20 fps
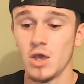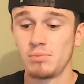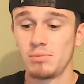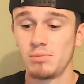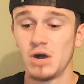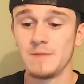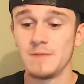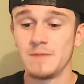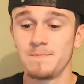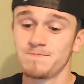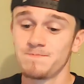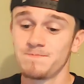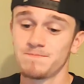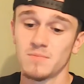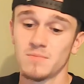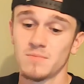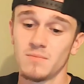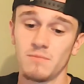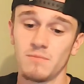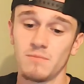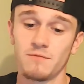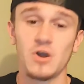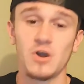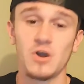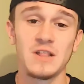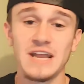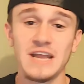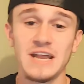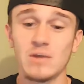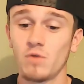But
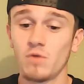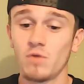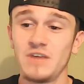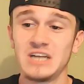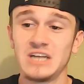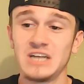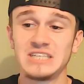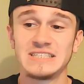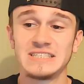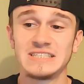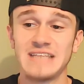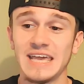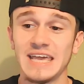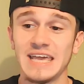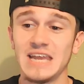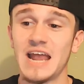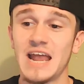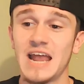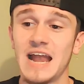Florida Atlantic will finish in 2nd,